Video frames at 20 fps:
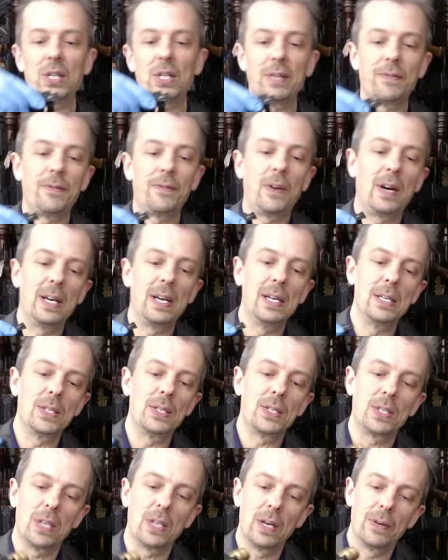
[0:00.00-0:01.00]
fires.
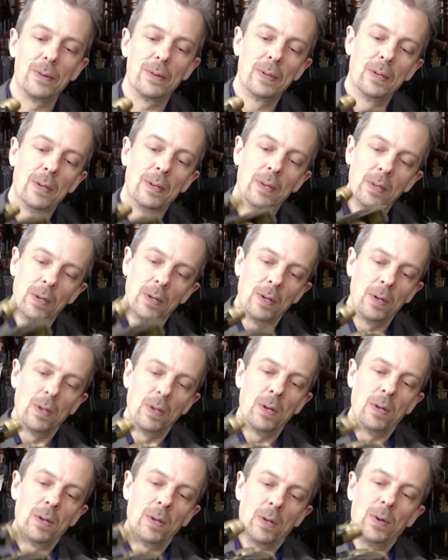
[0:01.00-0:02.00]
So
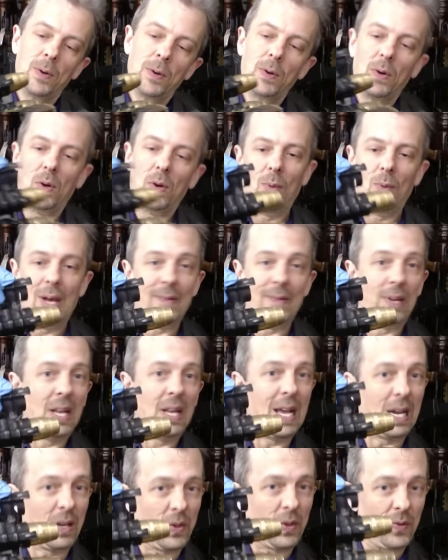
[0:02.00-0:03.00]
we have a
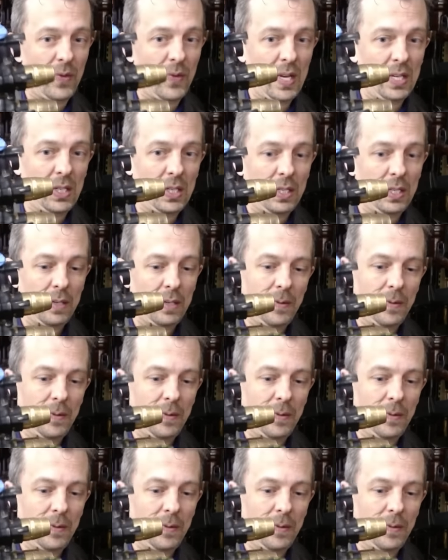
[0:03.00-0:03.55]
length of this.